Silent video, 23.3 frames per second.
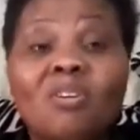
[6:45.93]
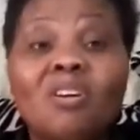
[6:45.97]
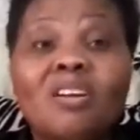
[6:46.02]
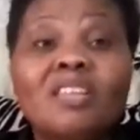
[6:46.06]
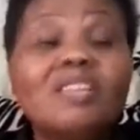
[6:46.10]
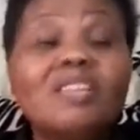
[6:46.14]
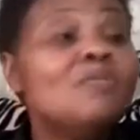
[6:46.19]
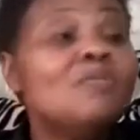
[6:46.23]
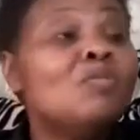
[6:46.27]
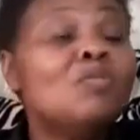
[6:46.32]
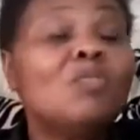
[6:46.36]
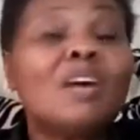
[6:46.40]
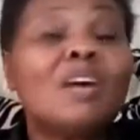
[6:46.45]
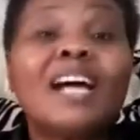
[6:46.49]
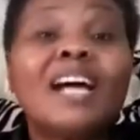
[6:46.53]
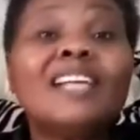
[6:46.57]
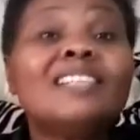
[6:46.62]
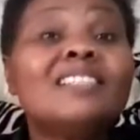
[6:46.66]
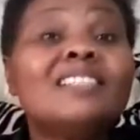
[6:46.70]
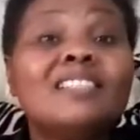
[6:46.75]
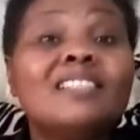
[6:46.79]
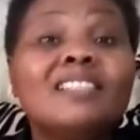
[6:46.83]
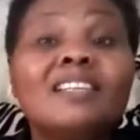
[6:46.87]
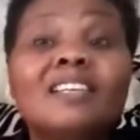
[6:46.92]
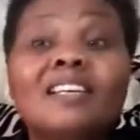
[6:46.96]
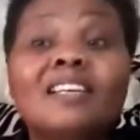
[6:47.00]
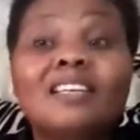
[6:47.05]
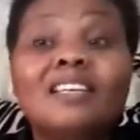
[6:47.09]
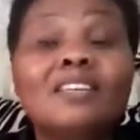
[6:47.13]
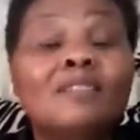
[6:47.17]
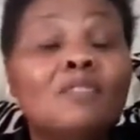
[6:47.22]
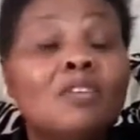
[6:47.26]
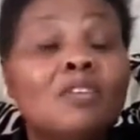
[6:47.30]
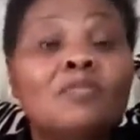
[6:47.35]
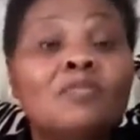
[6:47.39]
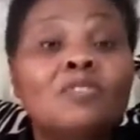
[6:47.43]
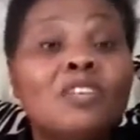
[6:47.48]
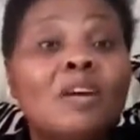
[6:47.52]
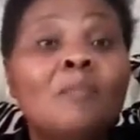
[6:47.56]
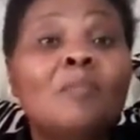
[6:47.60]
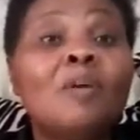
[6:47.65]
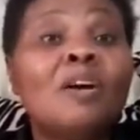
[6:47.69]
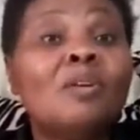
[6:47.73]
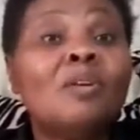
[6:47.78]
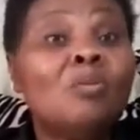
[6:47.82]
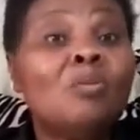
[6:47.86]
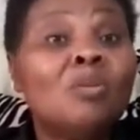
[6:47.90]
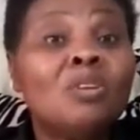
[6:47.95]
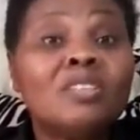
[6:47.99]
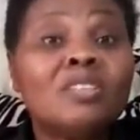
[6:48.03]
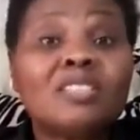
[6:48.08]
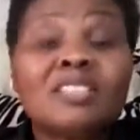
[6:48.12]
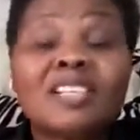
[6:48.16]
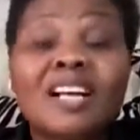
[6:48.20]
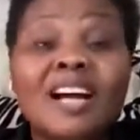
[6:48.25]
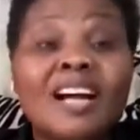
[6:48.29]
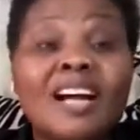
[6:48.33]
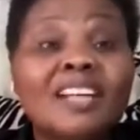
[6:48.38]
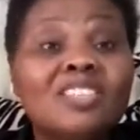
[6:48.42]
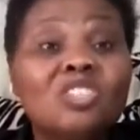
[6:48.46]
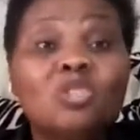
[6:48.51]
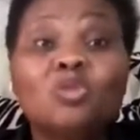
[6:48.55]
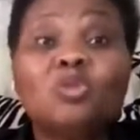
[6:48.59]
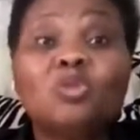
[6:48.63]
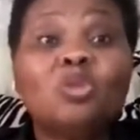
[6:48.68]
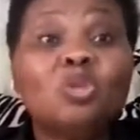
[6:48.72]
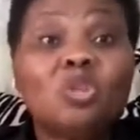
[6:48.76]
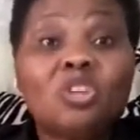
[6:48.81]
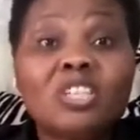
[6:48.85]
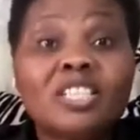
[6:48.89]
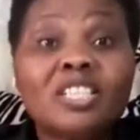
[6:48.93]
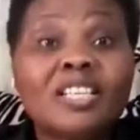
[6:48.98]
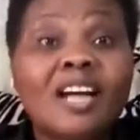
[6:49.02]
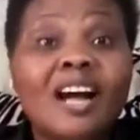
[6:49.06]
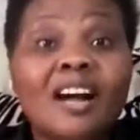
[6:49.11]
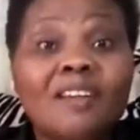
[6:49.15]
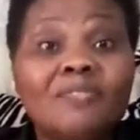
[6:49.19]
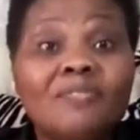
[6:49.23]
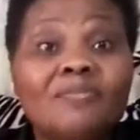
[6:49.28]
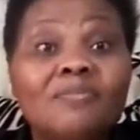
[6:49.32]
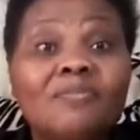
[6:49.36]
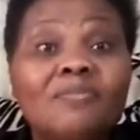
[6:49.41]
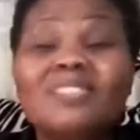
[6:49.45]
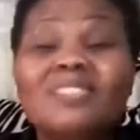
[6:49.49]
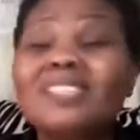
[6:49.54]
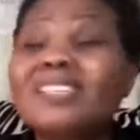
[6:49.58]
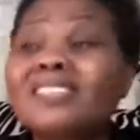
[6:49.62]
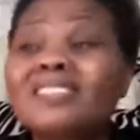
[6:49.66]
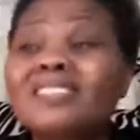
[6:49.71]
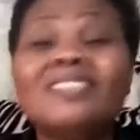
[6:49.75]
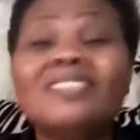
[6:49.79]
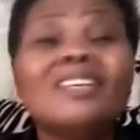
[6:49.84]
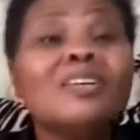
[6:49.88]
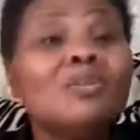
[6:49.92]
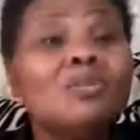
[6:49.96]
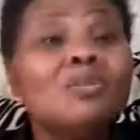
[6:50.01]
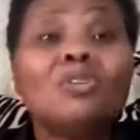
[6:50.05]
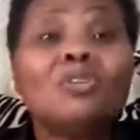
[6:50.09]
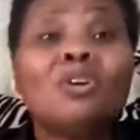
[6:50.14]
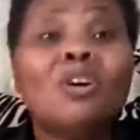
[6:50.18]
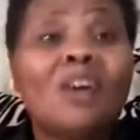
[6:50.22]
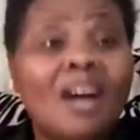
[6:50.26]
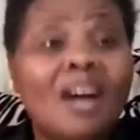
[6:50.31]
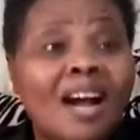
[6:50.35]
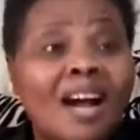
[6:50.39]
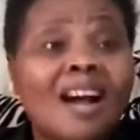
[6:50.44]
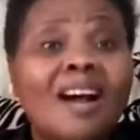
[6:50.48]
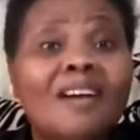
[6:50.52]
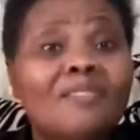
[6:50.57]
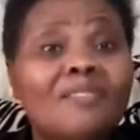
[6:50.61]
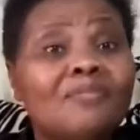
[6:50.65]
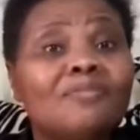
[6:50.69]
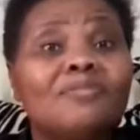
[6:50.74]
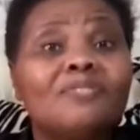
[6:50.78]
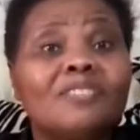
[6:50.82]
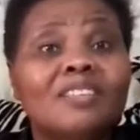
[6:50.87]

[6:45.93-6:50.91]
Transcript: If you can't, if someone wants cash you don't have, just say you don't have.